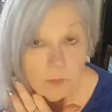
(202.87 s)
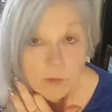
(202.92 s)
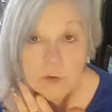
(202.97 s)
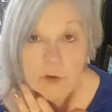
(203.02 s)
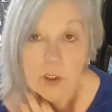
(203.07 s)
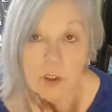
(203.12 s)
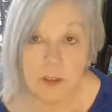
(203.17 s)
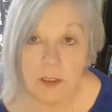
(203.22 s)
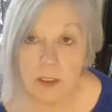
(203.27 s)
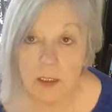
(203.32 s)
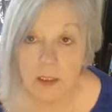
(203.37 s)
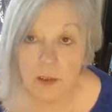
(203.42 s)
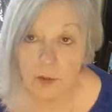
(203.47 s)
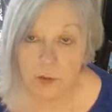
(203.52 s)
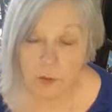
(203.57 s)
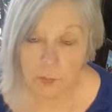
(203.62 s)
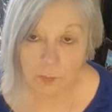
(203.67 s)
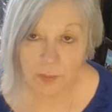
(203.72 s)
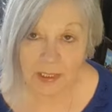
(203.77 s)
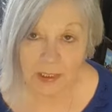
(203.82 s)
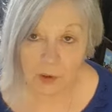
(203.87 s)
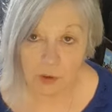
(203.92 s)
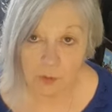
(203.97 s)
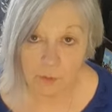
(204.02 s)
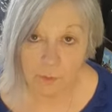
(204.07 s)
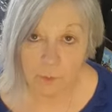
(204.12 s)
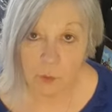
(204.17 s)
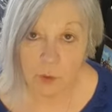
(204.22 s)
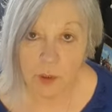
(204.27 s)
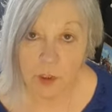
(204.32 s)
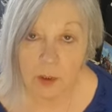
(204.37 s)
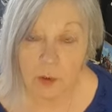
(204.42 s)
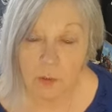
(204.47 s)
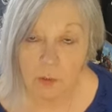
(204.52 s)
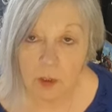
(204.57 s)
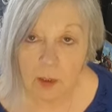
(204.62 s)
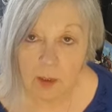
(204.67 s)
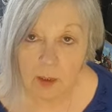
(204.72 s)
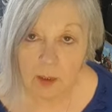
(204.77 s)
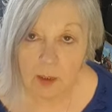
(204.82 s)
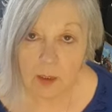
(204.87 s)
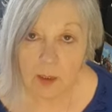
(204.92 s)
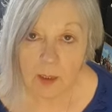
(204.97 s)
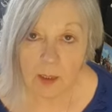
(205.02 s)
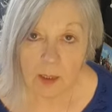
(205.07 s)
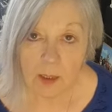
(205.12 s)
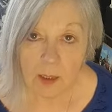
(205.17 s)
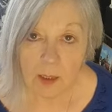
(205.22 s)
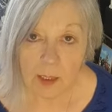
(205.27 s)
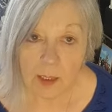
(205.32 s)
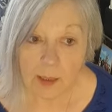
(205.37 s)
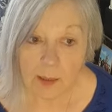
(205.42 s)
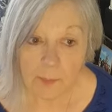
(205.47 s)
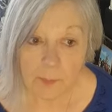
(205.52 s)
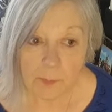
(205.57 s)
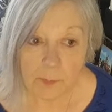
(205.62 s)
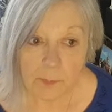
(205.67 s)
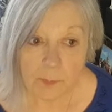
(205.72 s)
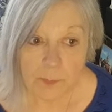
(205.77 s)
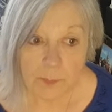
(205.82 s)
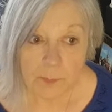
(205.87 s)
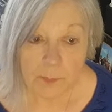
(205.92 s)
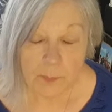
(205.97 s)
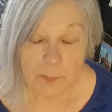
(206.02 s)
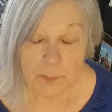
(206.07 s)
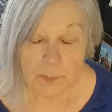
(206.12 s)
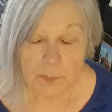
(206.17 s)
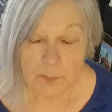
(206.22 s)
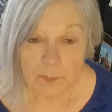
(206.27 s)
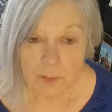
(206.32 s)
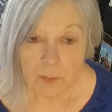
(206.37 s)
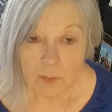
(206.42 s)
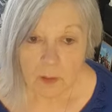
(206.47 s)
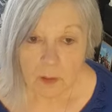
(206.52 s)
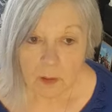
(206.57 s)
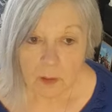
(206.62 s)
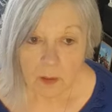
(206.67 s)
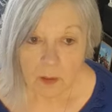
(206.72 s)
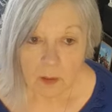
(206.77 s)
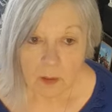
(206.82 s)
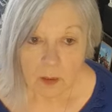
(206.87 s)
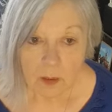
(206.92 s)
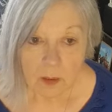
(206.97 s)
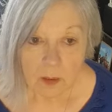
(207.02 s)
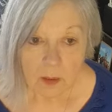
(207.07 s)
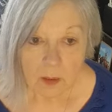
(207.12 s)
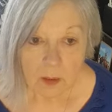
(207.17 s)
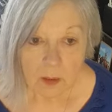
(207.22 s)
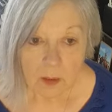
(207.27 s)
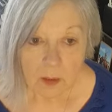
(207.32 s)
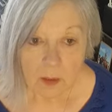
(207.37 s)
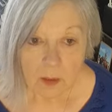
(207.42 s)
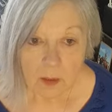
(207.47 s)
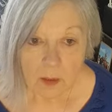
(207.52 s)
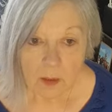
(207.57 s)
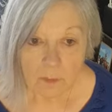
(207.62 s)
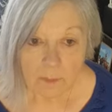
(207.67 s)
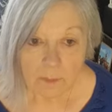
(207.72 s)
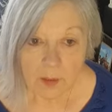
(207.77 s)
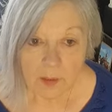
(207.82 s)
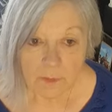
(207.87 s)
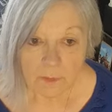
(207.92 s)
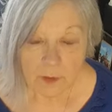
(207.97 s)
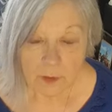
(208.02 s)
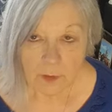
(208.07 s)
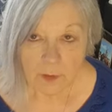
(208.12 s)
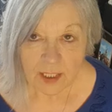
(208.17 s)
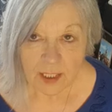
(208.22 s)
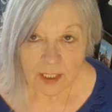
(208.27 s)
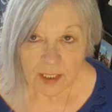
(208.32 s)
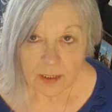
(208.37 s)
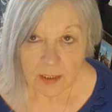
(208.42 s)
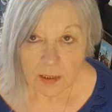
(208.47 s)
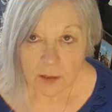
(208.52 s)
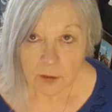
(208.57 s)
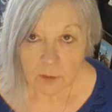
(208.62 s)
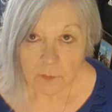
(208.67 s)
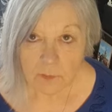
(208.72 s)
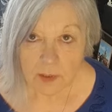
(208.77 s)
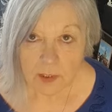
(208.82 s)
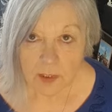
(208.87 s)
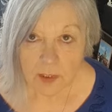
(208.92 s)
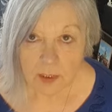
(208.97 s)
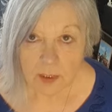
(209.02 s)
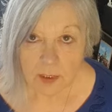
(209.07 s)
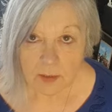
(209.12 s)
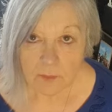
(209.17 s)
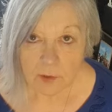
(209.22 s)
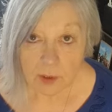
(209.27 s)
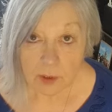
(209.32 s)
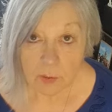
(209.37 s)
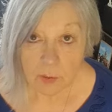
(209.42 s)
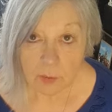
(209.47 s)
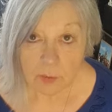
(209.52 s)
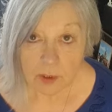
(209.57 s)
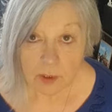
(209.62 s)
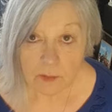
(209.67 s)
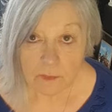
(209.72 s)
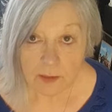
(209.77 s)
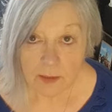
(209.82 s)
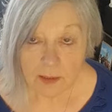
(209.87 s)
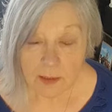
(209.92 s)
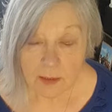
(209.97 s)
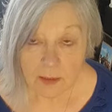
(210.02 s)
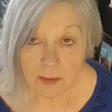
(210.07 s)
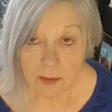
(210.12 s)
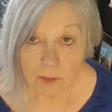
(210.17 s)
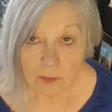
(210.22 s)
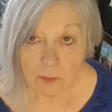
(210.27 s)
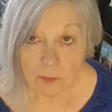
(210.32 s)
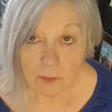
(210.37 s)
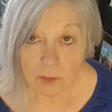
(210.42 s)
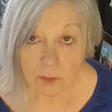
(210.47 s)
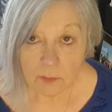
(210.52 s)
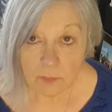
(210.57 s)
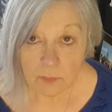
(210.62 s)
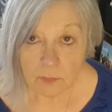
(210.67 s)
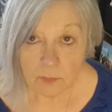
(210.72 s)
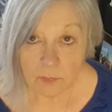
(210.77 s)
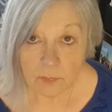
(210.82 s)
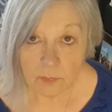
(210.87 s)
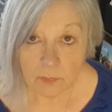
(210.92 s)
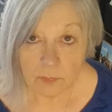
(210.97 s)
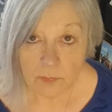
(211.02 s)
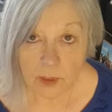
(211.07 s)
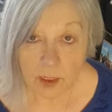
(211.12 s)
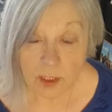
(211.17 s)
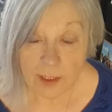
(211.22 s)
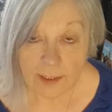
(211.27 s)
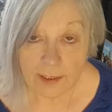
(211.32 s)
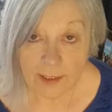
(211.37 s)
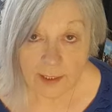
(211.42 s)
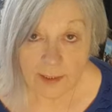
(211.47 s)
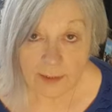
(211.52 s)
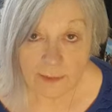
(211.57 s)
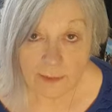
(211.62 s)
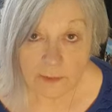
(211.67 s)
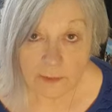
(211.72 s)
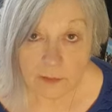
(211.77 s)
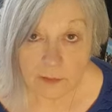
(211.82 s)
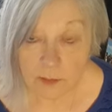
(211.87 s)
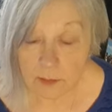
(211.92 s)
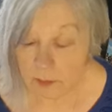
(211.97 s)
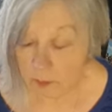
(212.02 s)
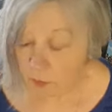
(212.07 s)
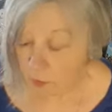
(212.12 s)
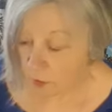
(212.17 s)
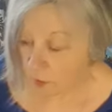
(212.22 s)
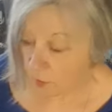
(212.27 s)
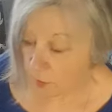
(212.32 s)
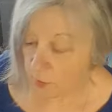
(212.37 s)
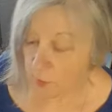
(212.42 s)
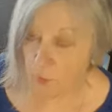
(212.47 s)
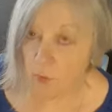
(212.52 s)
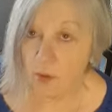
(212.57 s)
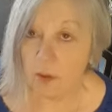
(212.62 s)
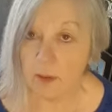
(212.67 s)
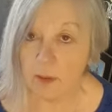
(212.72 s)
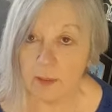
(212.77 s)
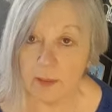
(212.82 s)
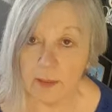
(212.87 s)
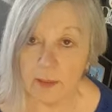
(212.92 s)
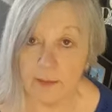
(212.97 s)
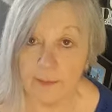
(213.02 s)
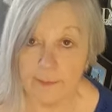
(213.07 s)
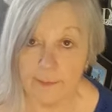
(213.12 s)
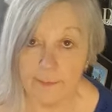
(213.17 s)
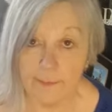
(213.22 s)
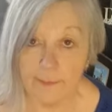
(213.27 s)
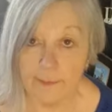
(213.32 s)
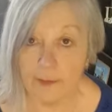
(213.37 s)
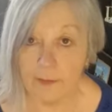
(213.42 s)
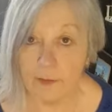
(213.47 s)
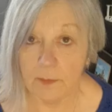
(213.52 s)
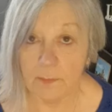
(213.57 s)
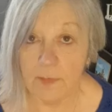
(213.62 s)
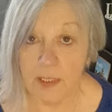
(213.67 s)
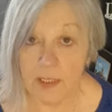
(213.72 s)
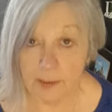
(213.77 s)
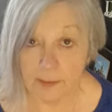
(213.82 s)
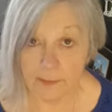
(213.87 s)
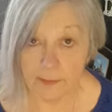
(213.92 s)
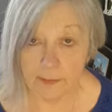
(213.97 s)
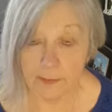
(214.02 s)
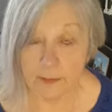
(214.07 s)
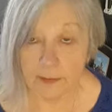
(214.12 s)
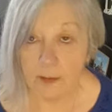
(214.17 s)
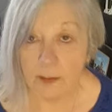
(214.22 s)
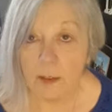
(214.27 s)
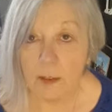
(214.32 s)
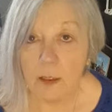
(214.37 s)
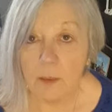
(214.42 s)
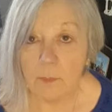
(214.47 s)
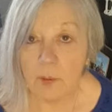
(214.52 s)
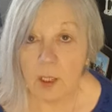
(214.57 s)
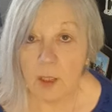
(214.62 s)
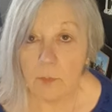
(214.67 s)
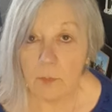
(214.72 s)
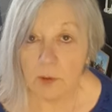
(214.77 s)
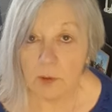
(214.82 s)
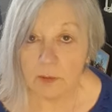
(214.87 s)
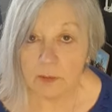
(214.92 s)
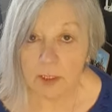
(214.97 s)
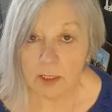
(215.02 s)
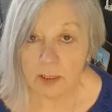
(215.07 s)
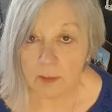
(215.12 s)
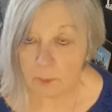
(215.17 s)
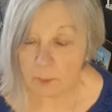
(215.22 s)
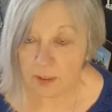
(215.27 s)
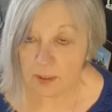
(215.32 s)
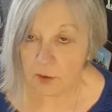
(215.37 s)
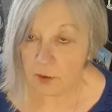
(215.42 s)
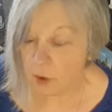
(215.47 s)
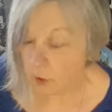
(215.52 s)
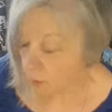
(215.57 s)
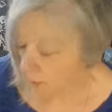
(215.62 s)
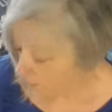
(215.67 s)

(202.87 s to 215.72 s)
will try and insert a picture for you. My phone case is obviously recording this, so I can't show you it at the minute, but I will take a picture